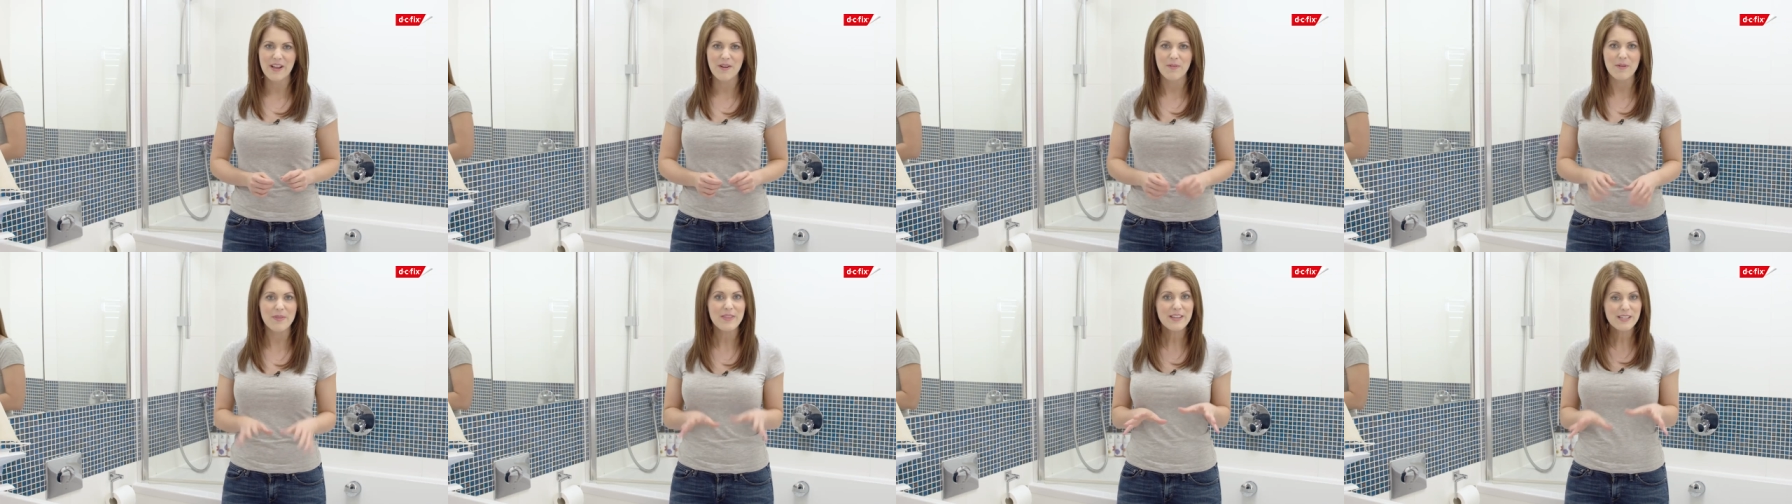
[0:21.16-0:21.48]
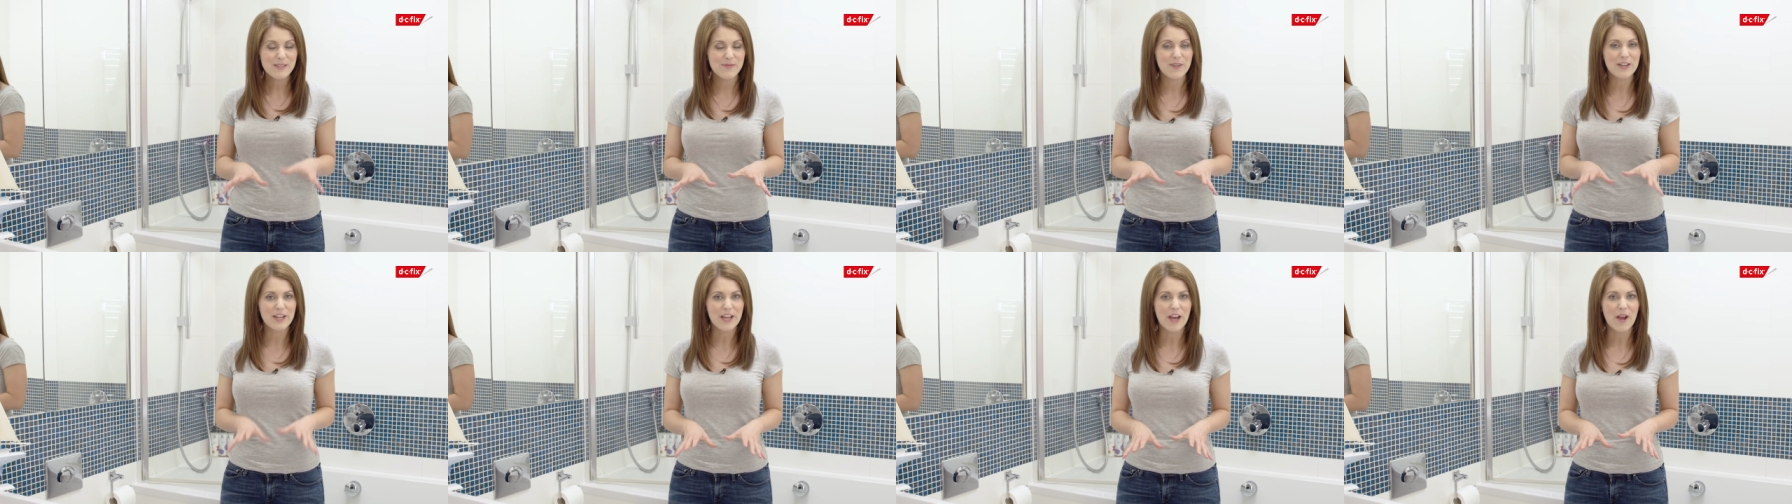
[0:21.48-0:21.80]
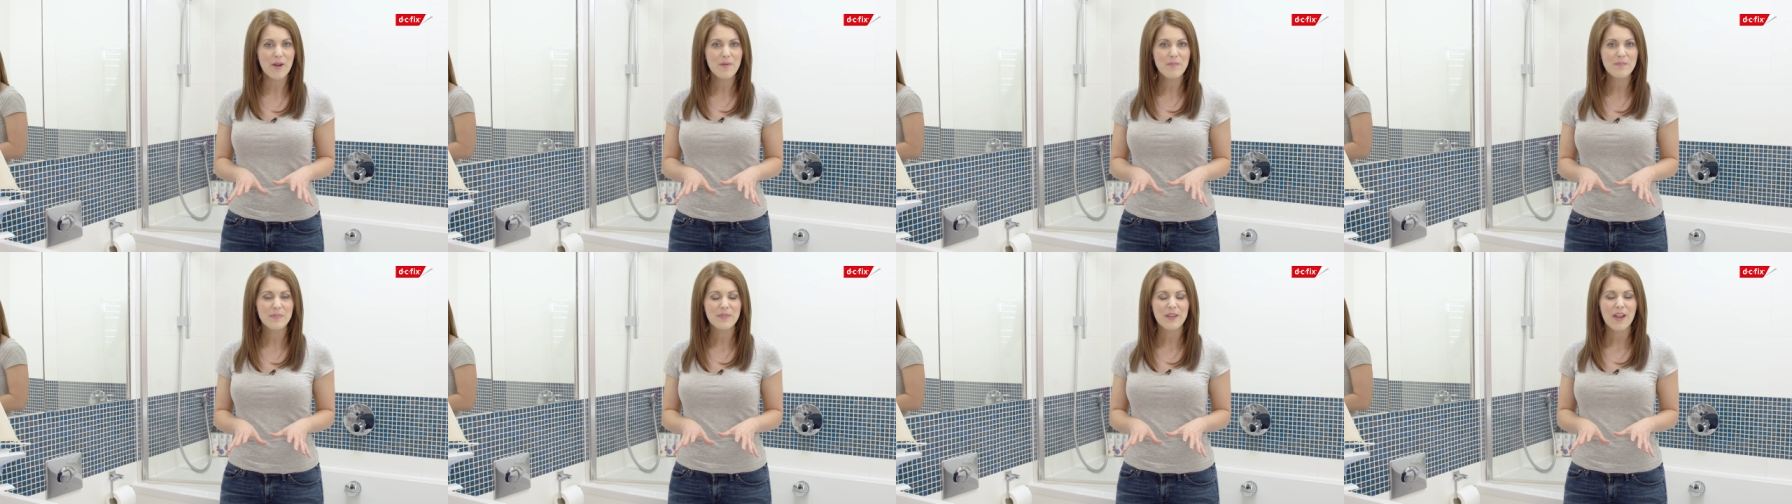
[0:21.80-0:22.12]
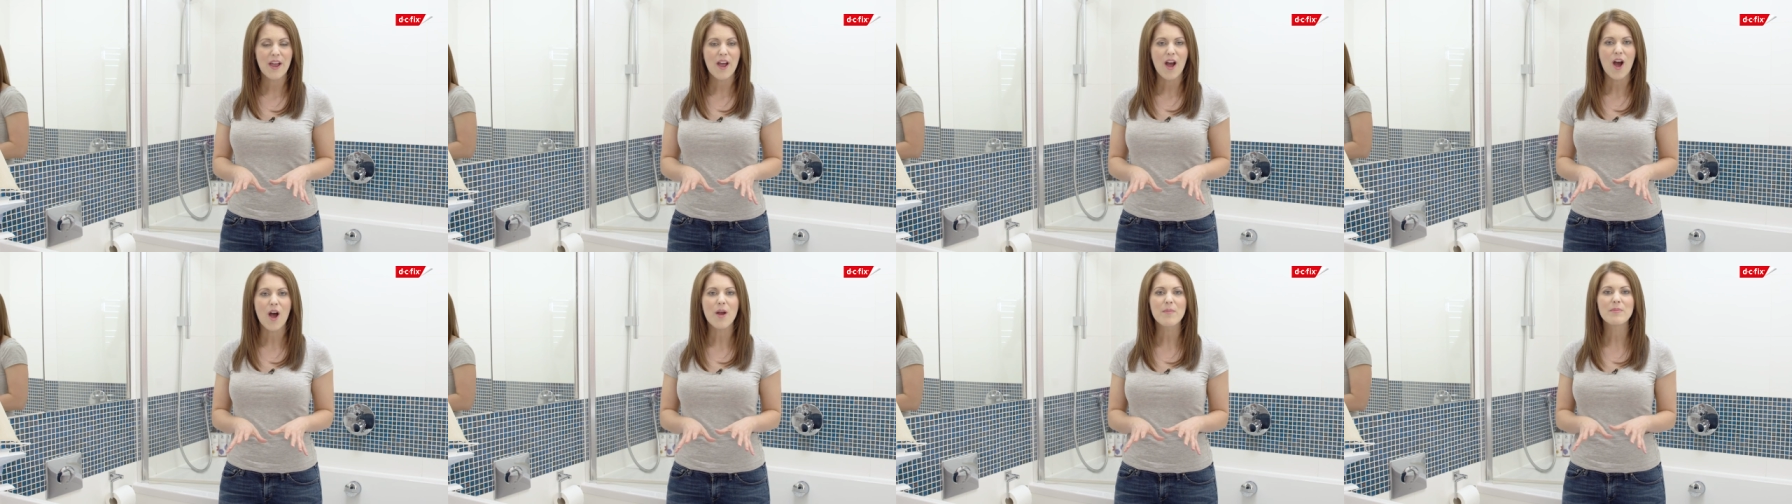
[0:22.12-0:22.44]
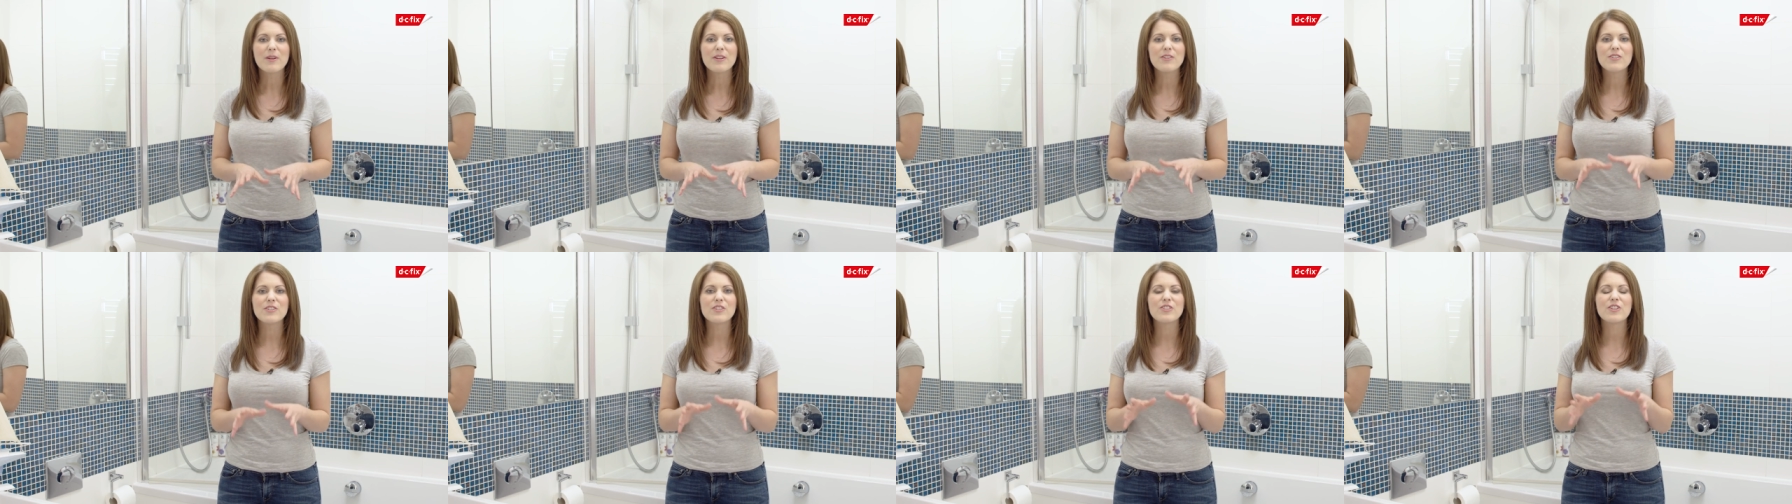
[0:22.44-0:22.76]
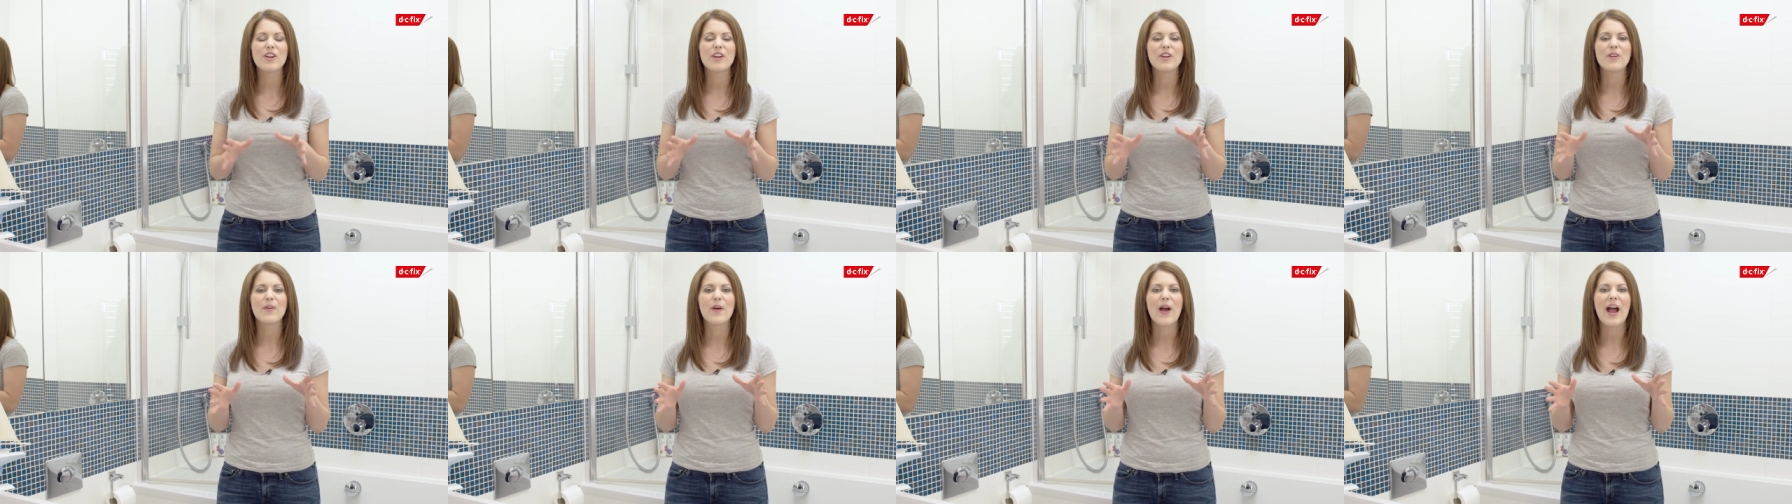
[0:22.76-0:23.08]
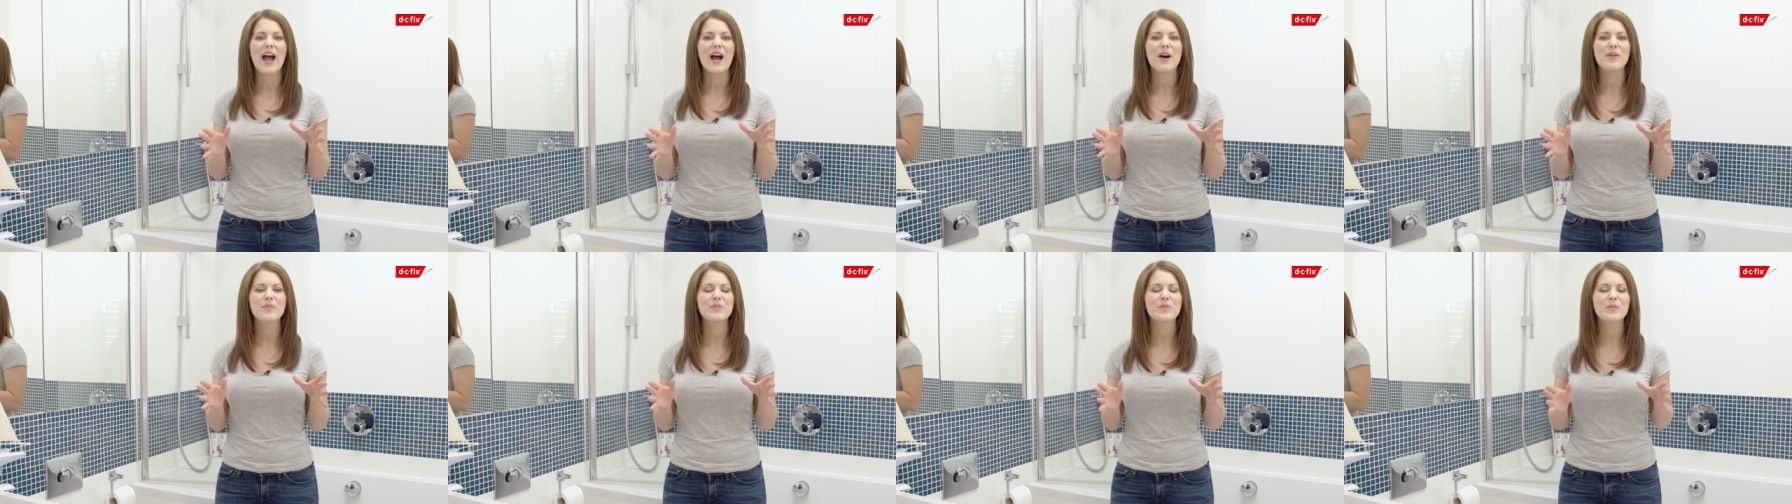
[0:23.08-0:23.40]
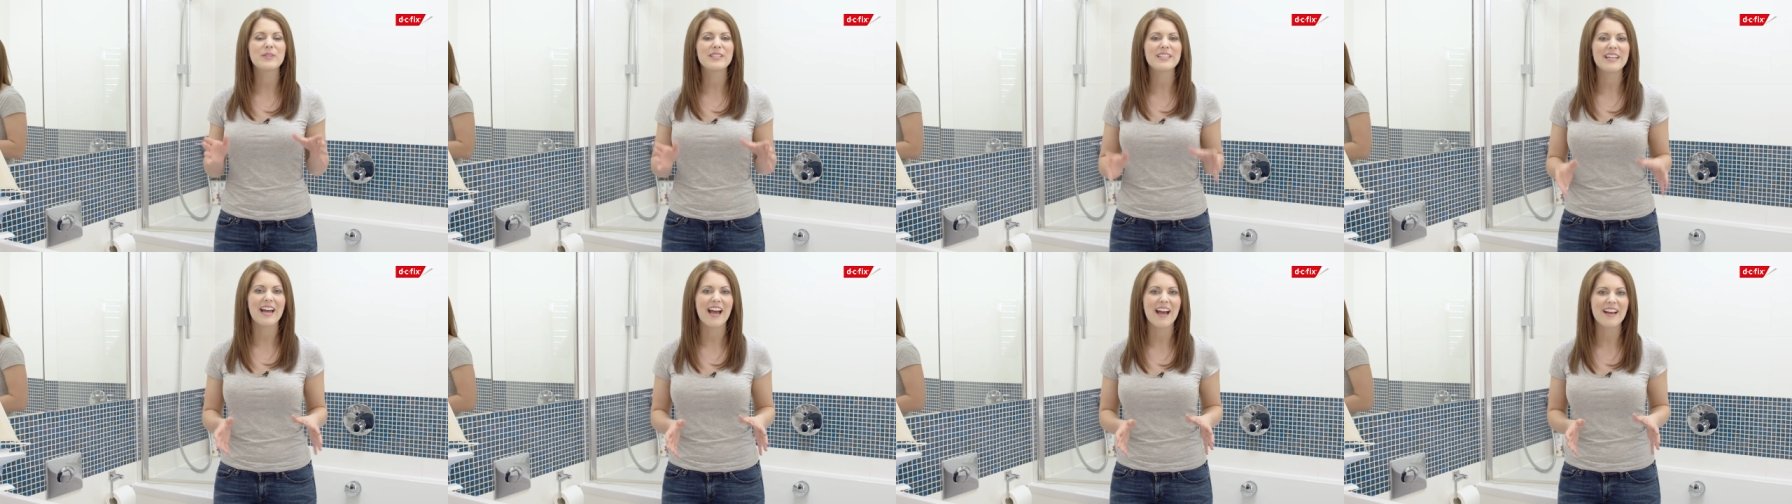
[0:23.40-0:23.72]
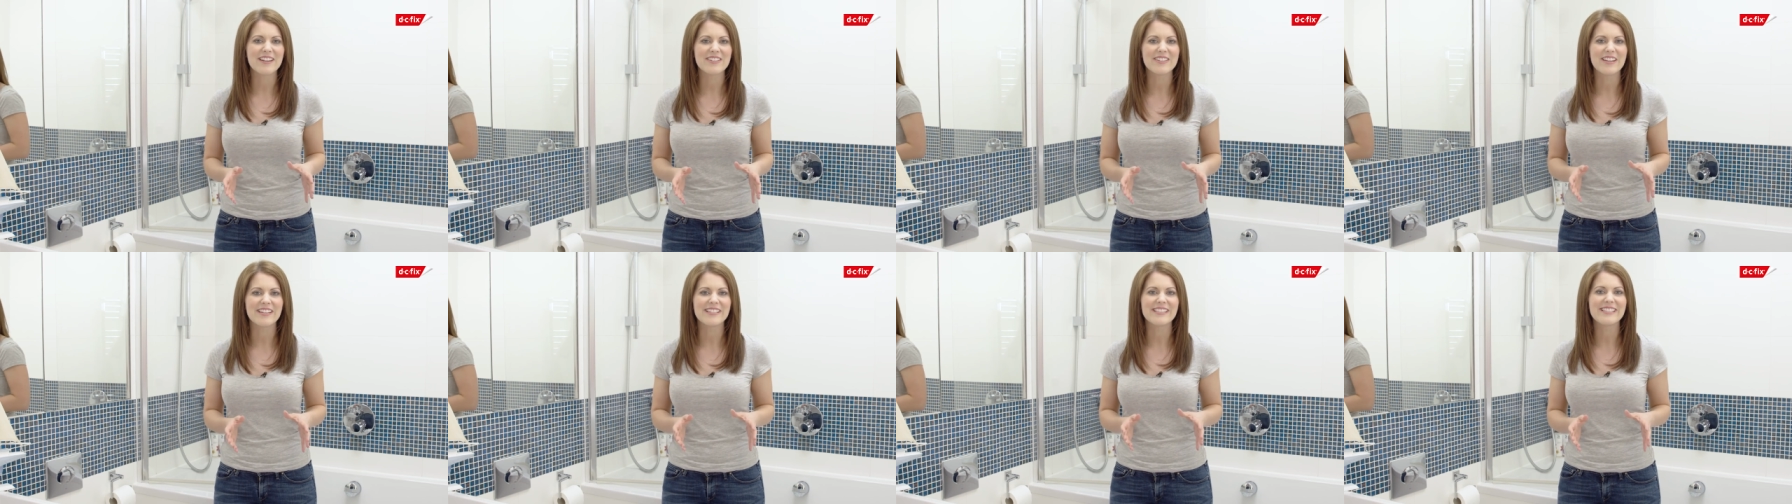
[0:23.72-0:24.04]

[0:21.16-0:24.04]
In this video, I'm going to show you how to attach a